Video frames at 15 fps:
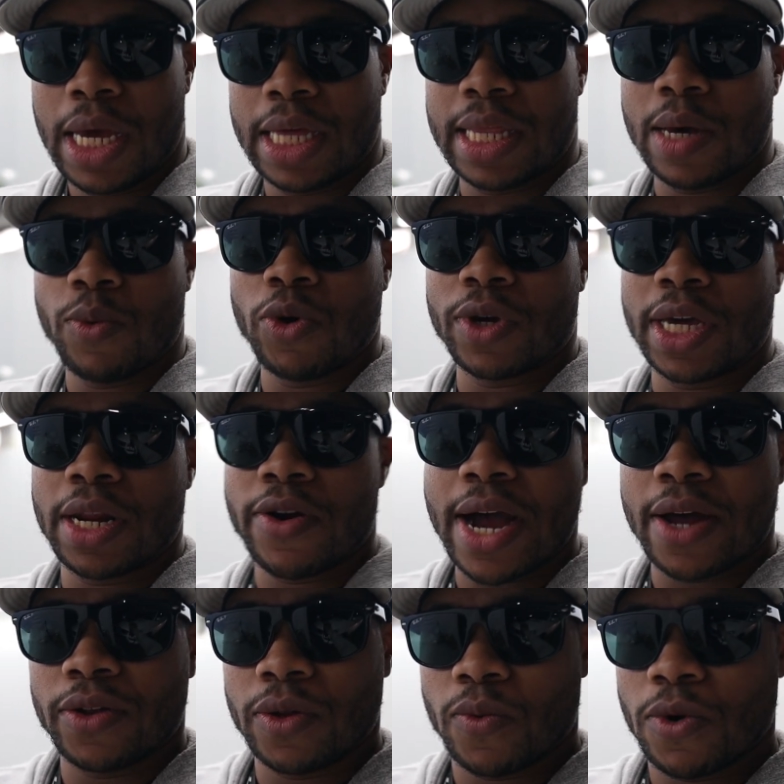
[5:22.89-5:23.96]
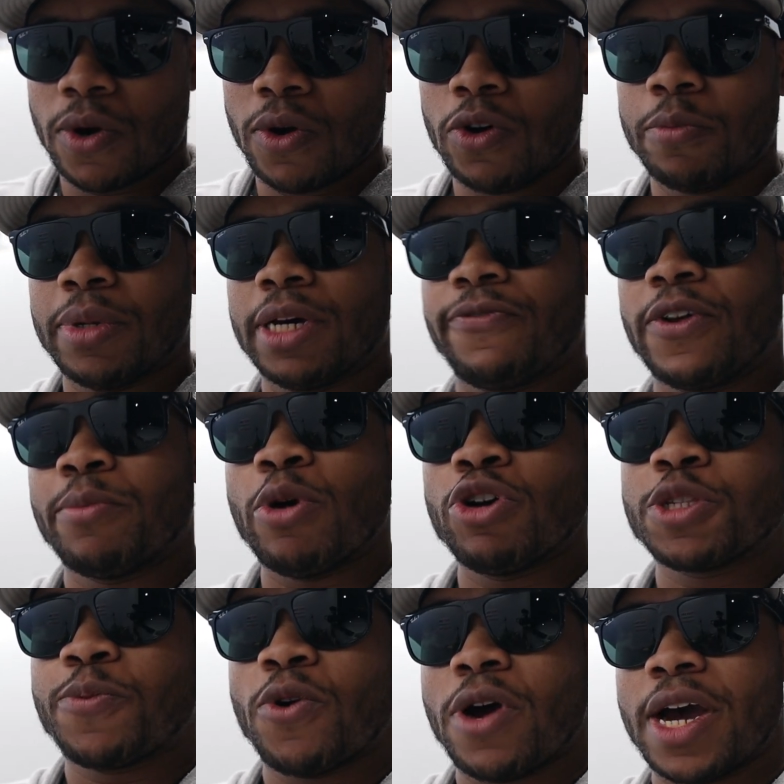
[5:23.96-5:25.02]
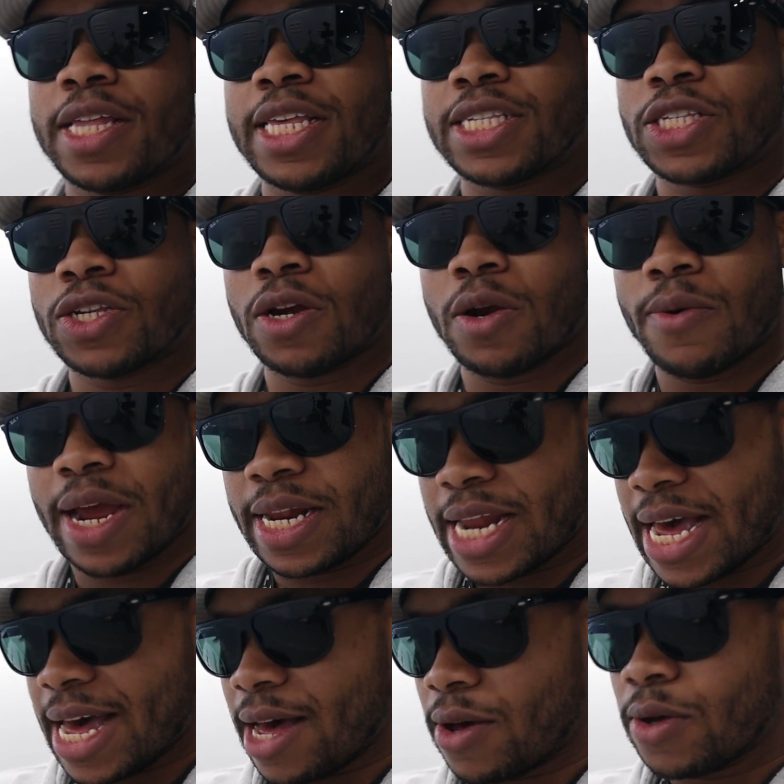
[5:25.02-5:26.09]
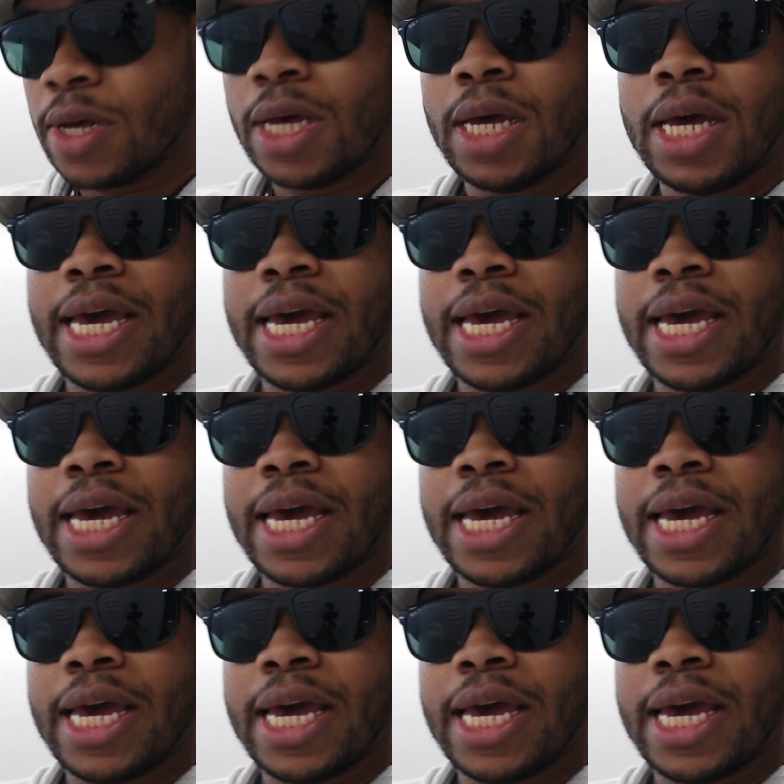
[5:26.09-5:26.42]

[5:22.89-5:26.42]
and then we'll get her out on the road. But for the most part, this is her right now.